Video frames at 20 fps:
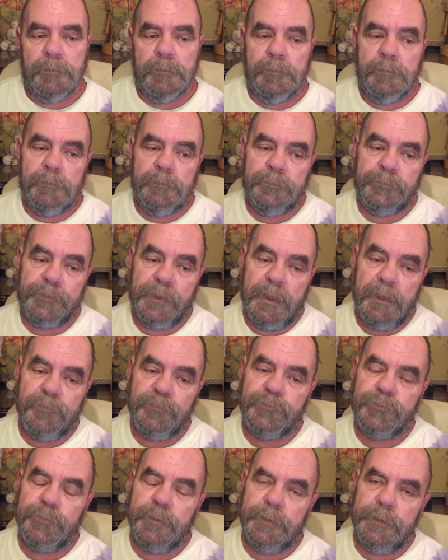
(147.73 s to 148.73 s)
staff
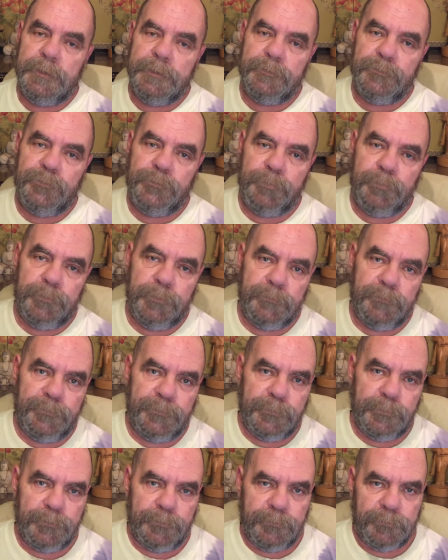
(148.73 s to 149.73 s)
training in
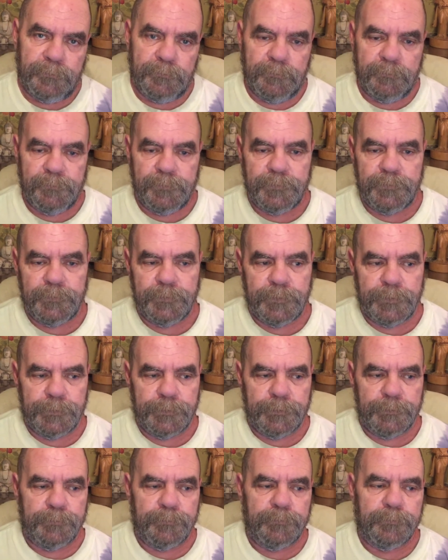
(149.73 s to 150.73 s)
Springfield, Virginia.
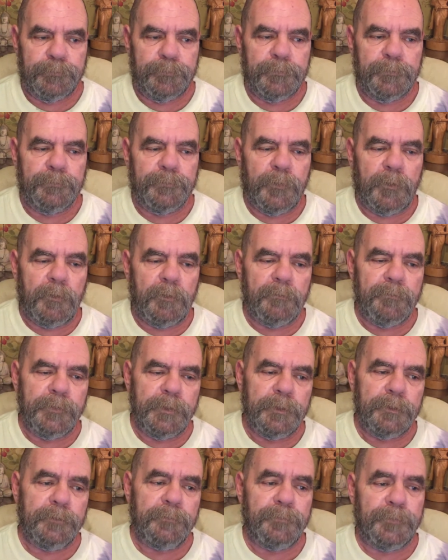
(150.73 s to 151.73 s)
Fall of
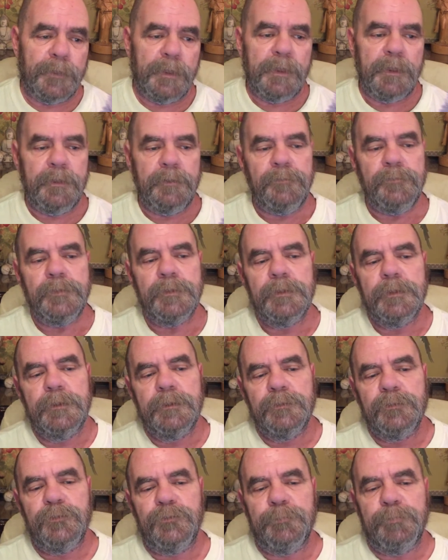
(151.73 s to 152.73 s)
85
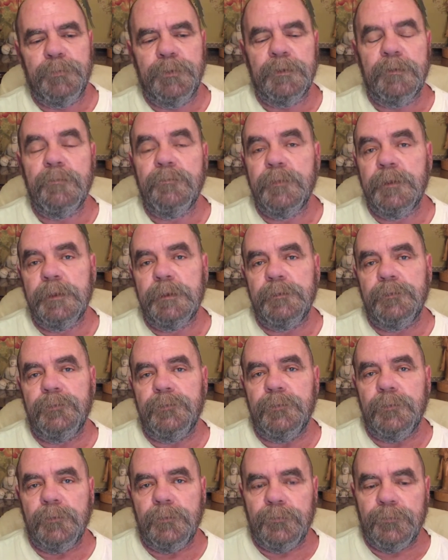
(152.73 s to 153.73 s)
to spring of
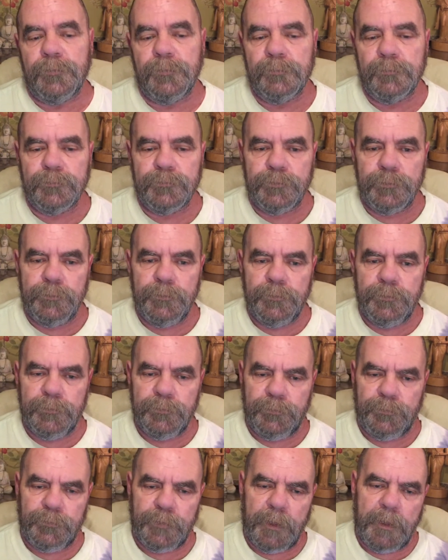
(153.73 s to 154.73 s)
86, junior
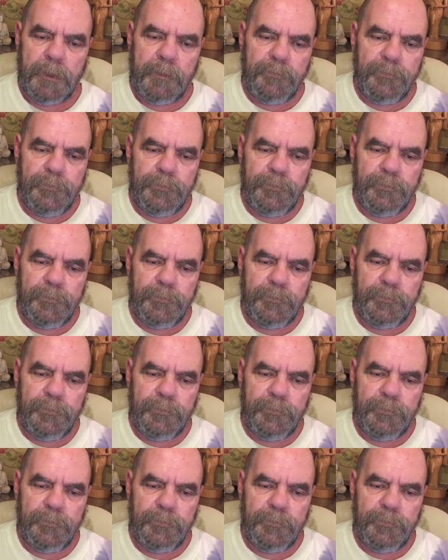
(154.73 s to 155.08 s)
staff,